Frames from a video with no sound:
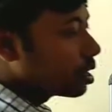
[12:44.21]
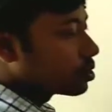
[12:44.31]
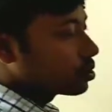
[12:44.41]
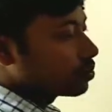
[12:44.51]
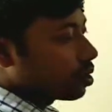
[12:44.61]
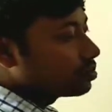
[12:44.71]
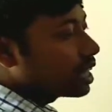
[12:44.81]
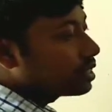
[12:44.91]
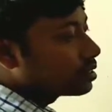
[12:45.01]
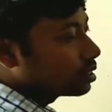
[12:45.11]
So from
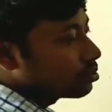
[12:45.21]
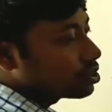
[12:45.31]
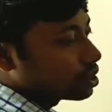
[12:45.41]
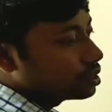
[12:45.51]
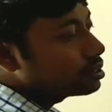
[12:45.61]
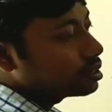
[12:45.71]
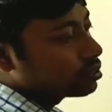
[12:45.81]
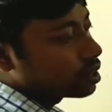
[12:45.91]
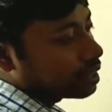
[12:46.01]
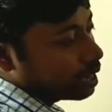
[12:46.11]
that equations you
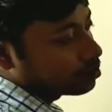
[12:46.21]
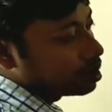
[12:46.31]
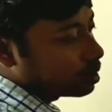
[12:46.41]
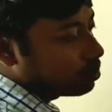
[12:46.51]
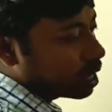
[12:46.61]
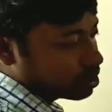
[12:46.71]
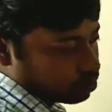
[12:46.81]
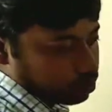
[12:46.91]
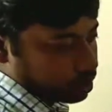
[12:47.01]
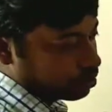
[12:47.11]
can calculate the mass
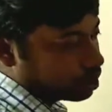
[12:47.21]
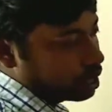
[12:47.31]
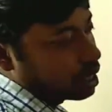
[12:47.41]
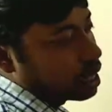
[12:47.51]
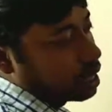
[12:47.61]
flow rate. Okay.